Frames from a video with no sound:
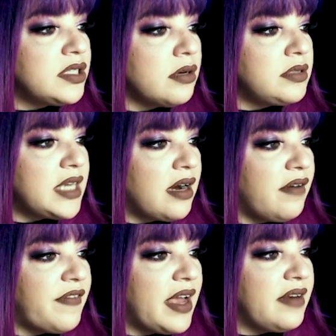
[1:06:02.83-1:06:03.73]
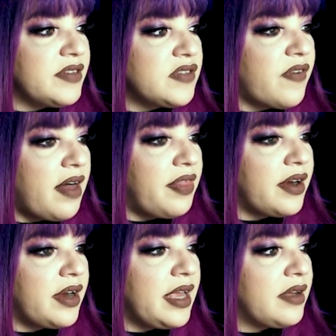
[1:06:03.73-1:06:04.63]
was so terrified of his
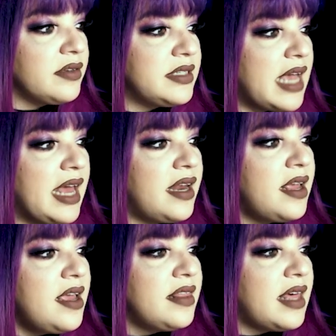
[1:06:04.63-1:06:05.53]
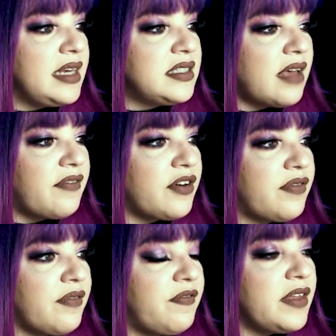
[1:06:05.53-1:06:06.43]
father, Hinkle said, that he
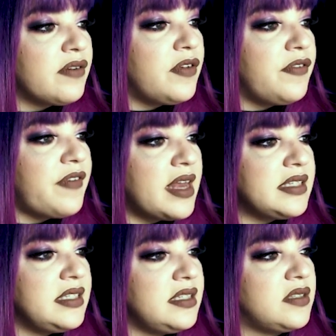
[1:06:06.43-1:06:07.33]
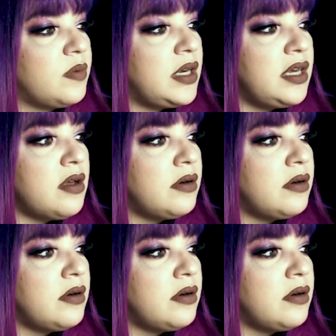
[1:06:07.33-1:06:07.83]
suffered from fearful fantasies when he